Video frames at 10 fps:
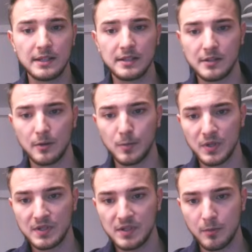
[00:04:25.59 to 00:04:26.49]
These
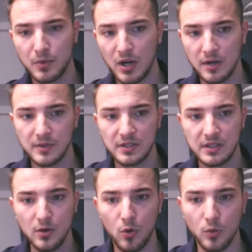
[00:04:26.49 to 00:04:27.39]
companies are
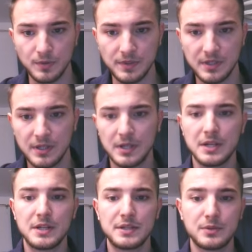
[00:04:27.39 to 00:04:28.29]
privately owned.
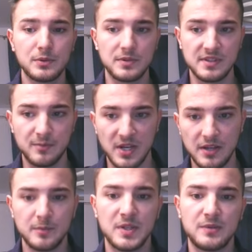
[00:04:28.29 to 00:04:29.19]
Students
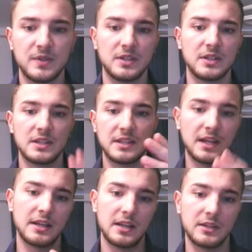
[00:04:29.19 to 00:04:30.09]
pay between
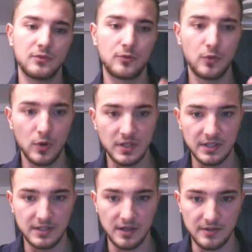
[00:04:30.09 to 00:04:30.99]
$10,000 and
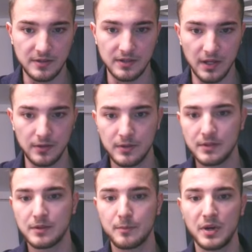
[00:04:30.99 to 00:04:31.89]

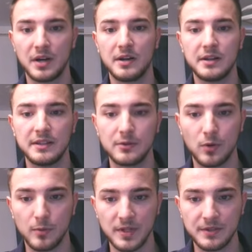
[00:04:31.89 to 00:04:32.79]
$30,000 per
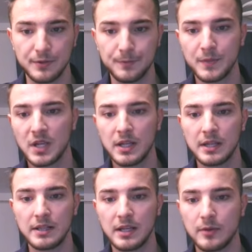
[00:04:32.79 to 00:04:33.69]
enrollment.
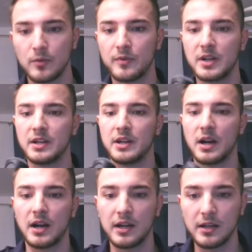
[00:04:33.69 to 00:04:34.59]
They have a very
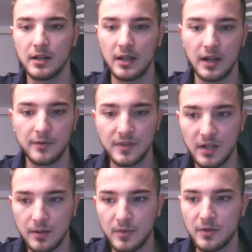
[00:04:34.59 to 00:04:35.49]
high
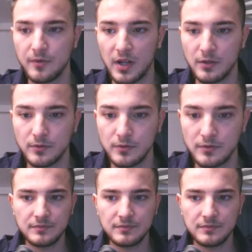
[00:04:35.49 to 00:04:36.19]
lifetime value.